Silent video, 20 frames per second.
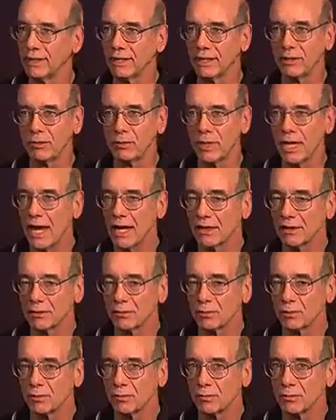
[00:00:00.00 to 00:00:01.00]
And the
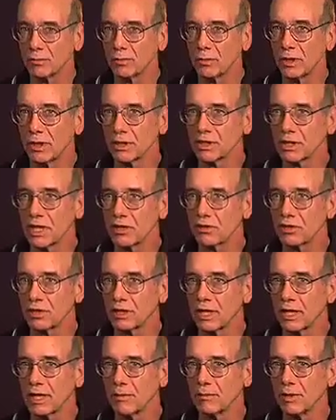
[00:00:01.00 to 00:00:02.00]
realization
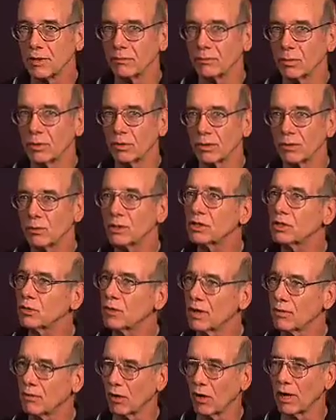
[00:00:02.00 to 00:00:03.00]
came that, boy, we still
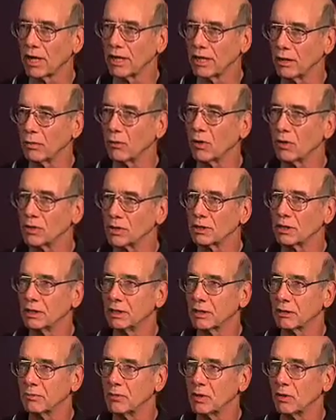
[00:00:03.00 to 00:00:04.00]
have a lot of heroes in
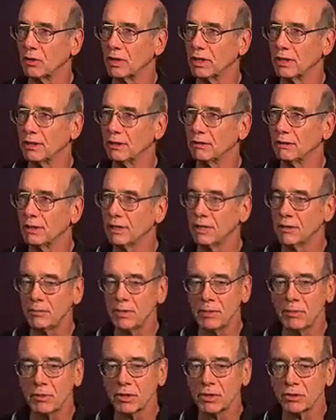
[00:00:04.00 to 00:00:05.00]
the community.
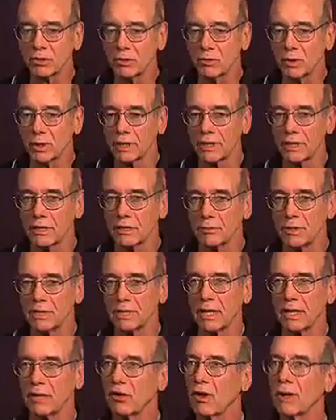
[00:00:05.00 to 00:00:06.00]
People that do what need to be
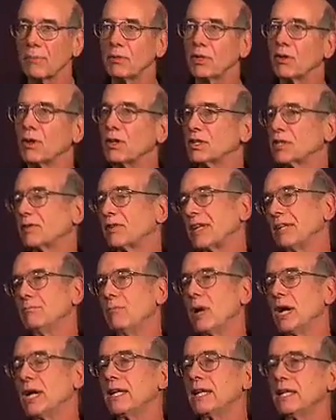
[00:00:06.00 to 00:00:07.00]
done, not because of any
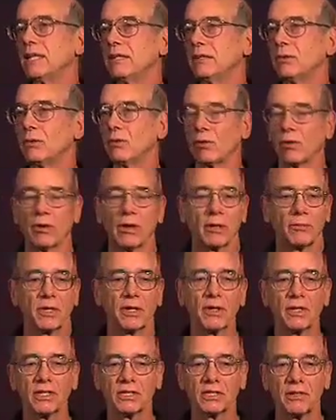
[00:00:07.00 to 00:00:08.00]
money or not
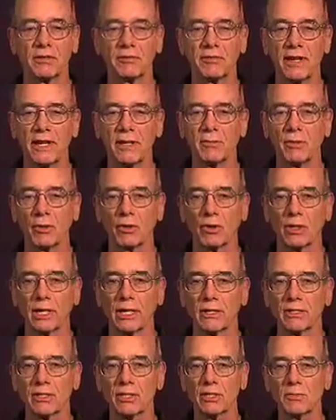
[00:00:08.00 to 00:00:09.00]
because of the fame they're going to
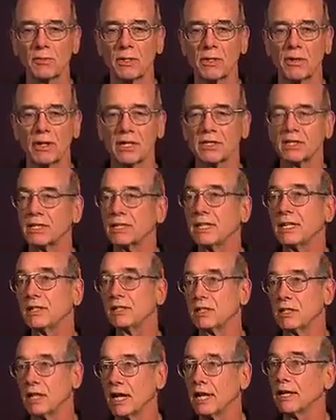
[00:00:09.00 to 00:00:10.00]
get, just because it needs
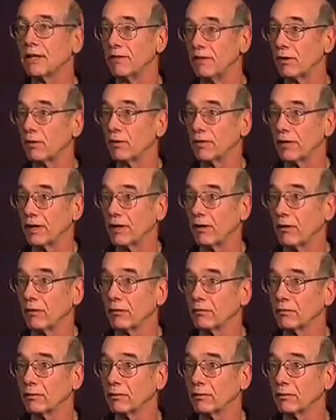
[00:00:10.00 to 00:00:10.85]
done and they're there.